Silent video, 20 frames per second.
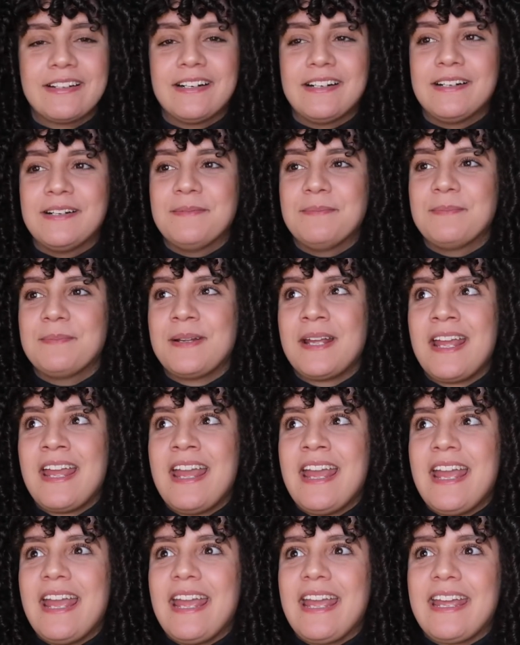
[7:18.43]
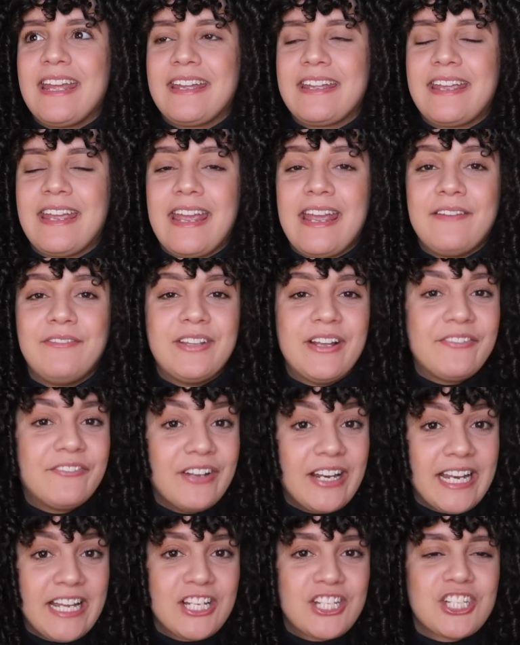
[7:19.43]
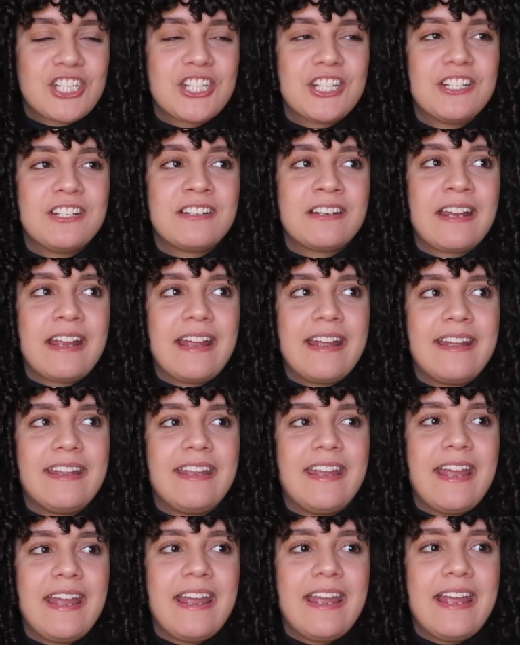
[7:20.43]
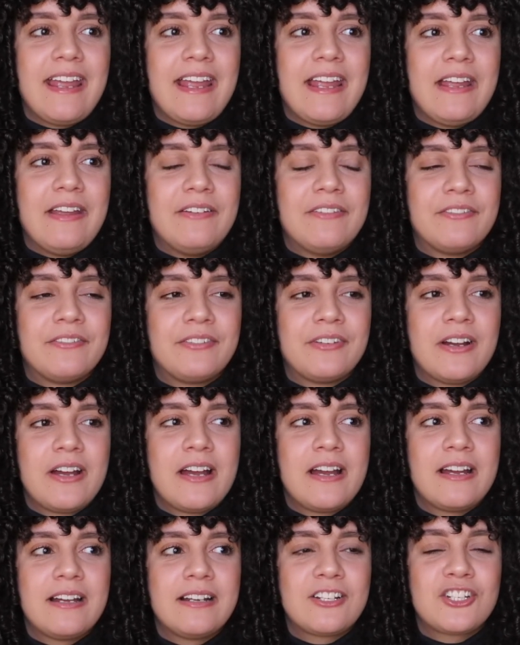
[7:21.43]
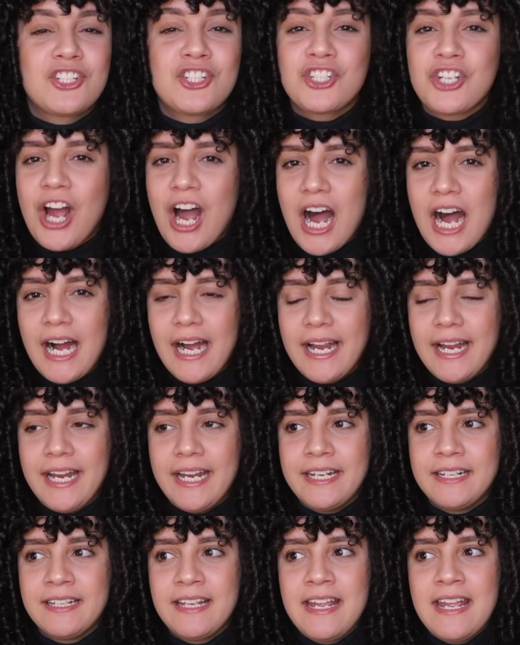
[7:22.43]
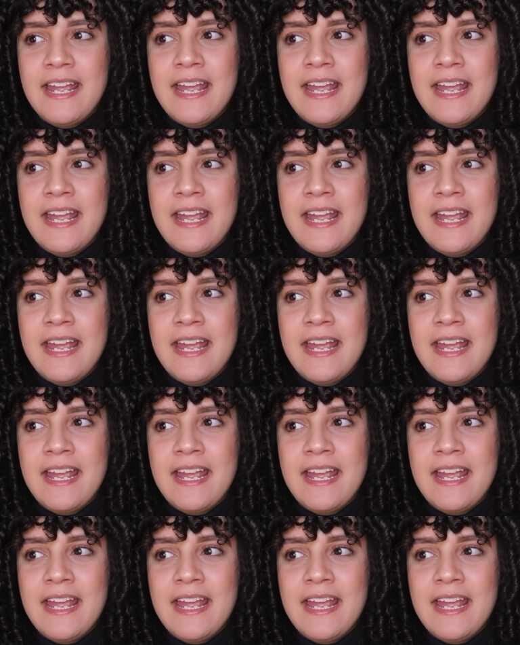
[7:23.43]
Um, it gave definition, it gave shine,